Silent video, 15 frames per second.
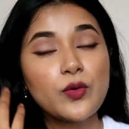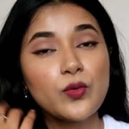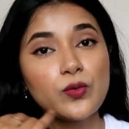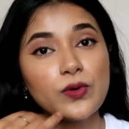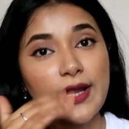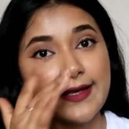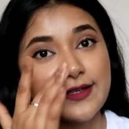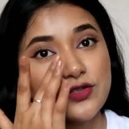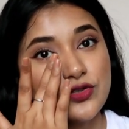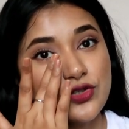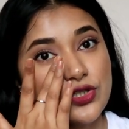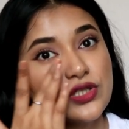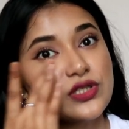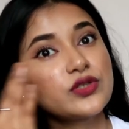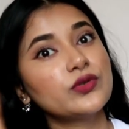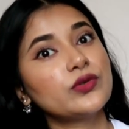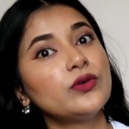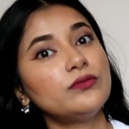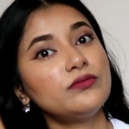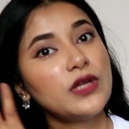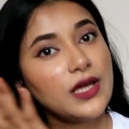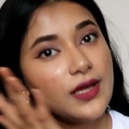who likes to just, you
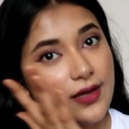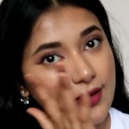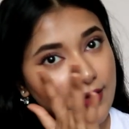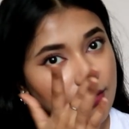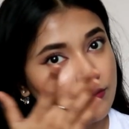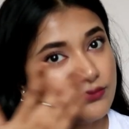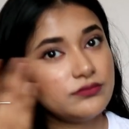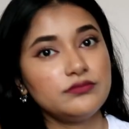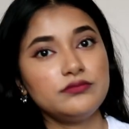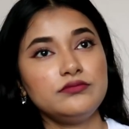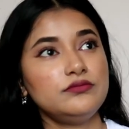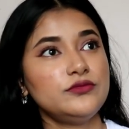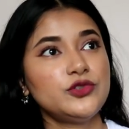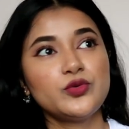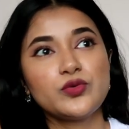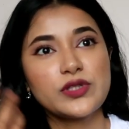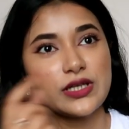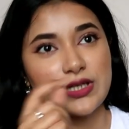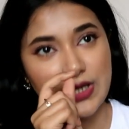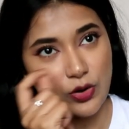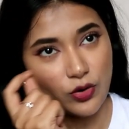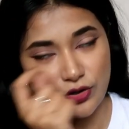know, use
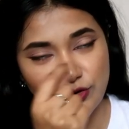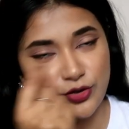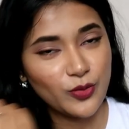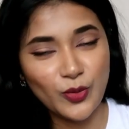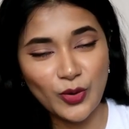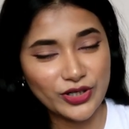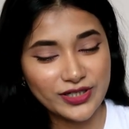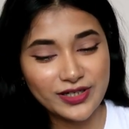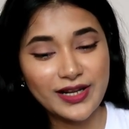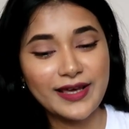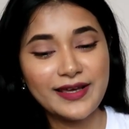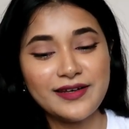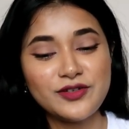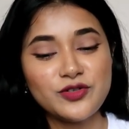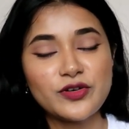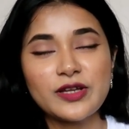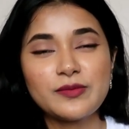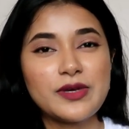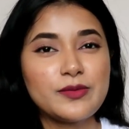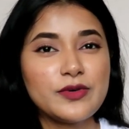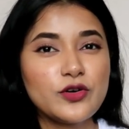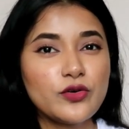it on your waterline, you can
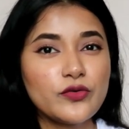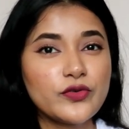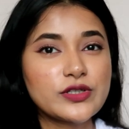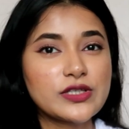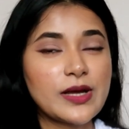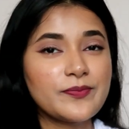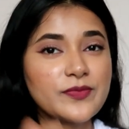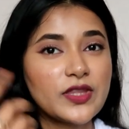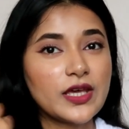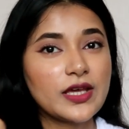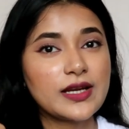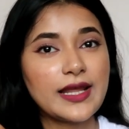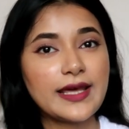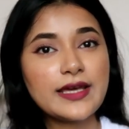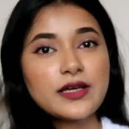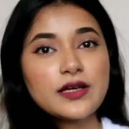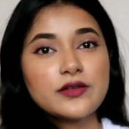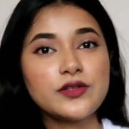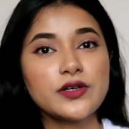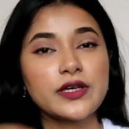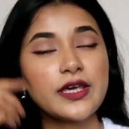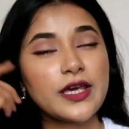maybe go for something
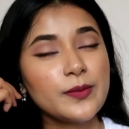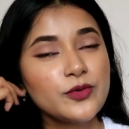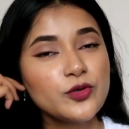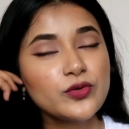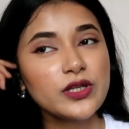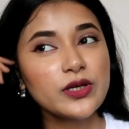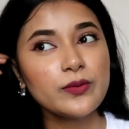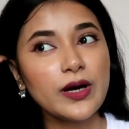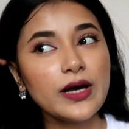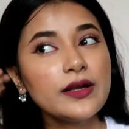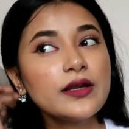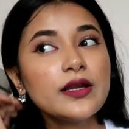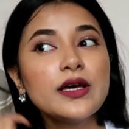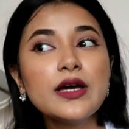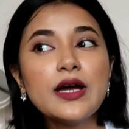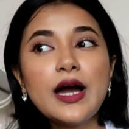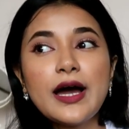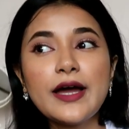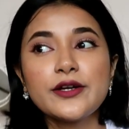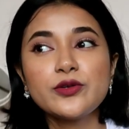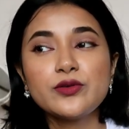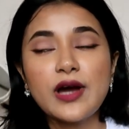like the K-Beauty one.
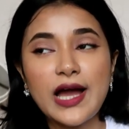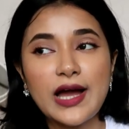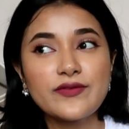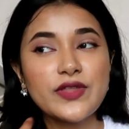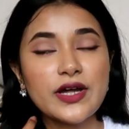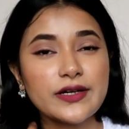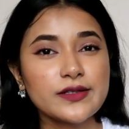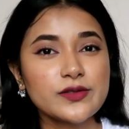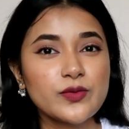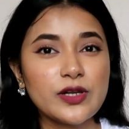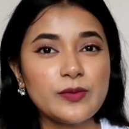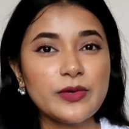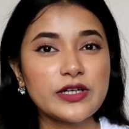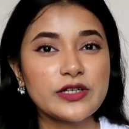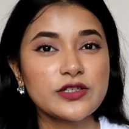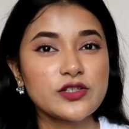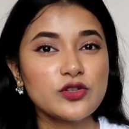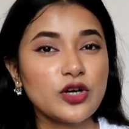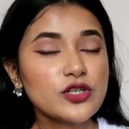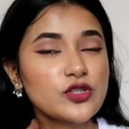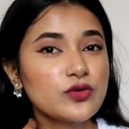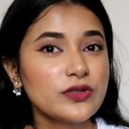I do have that as well, but it's
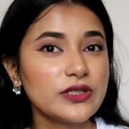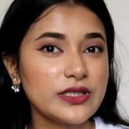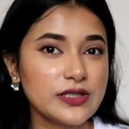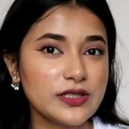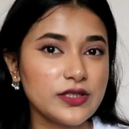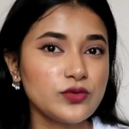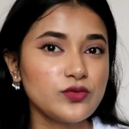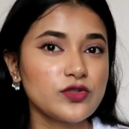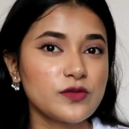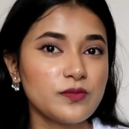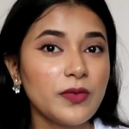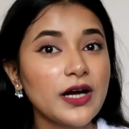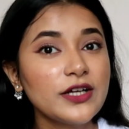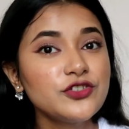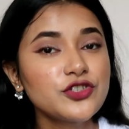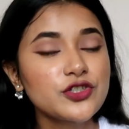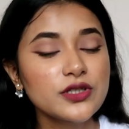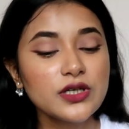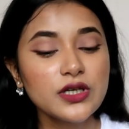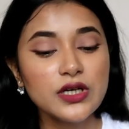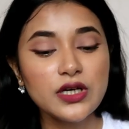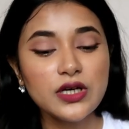not so easy to
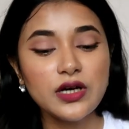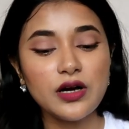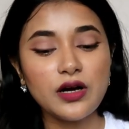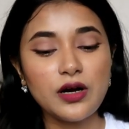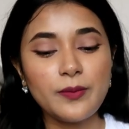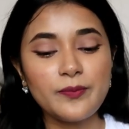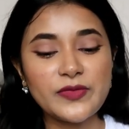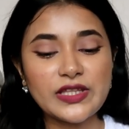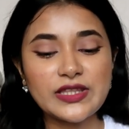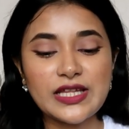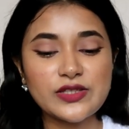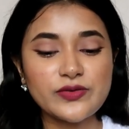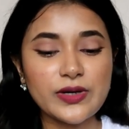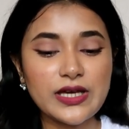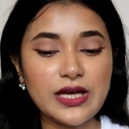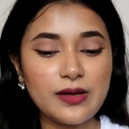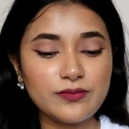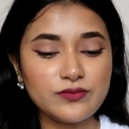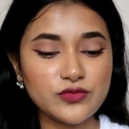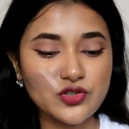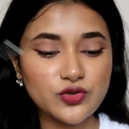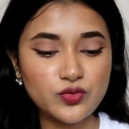smudge, and that's why
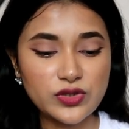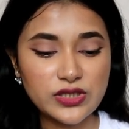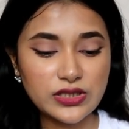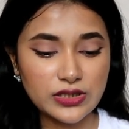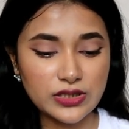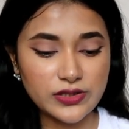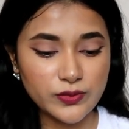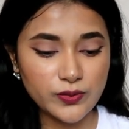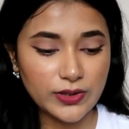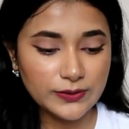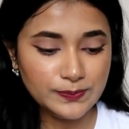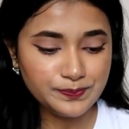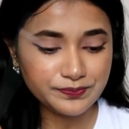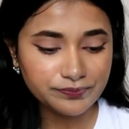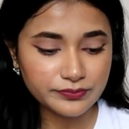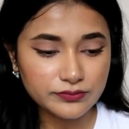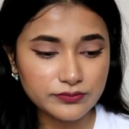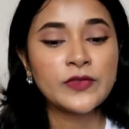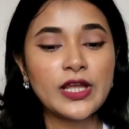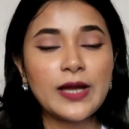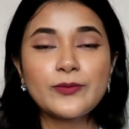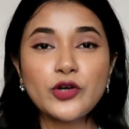I'm choosing this one.
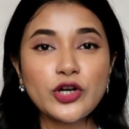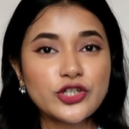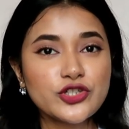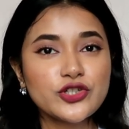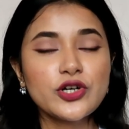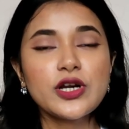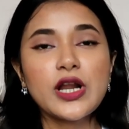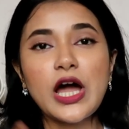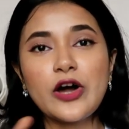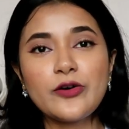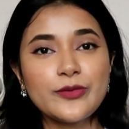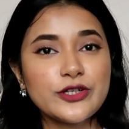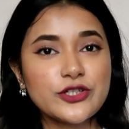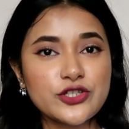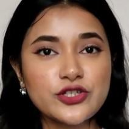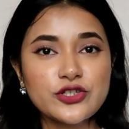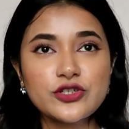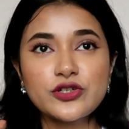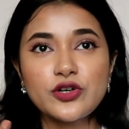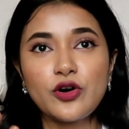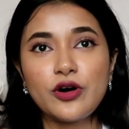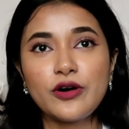I'm not sure how
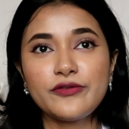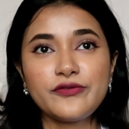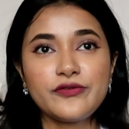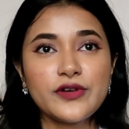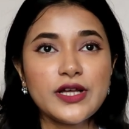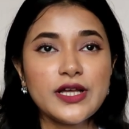much of